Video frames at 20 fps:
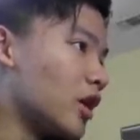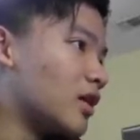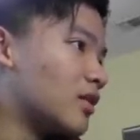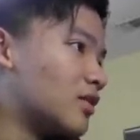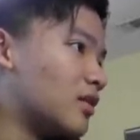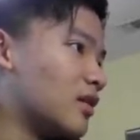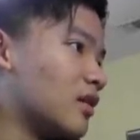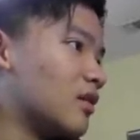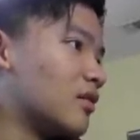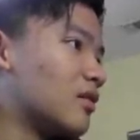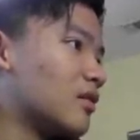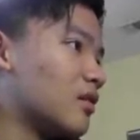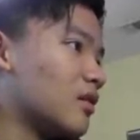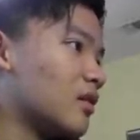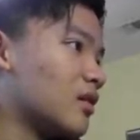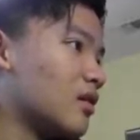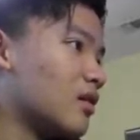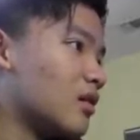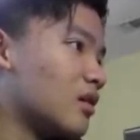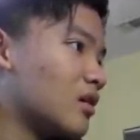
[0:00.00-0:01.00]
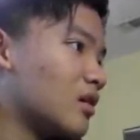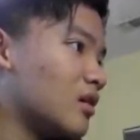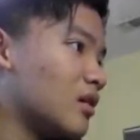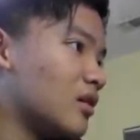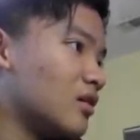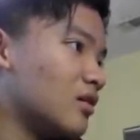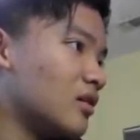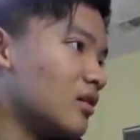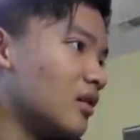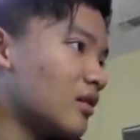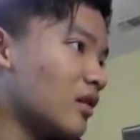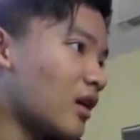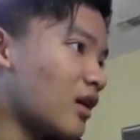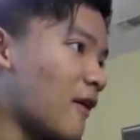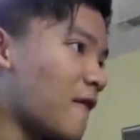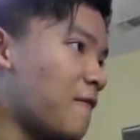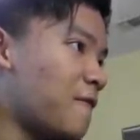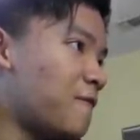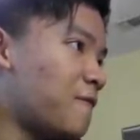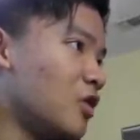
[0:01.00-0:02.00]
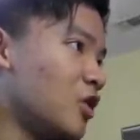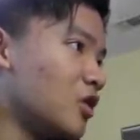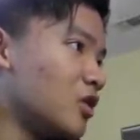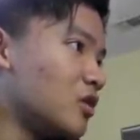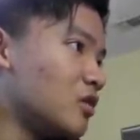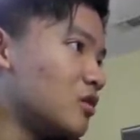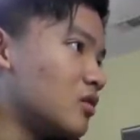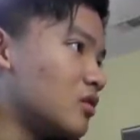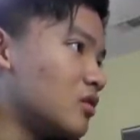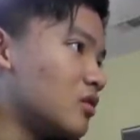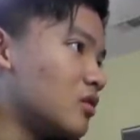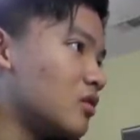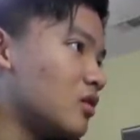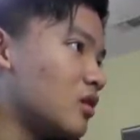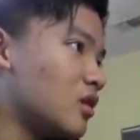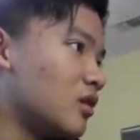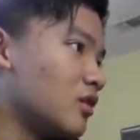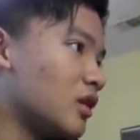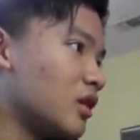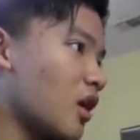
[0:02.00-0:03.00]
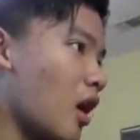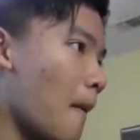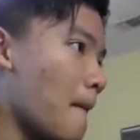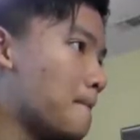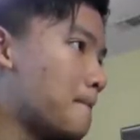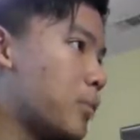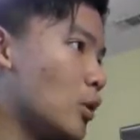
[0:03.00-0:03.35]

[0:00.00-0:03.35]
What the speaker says: at this. This is like a foot. It's like a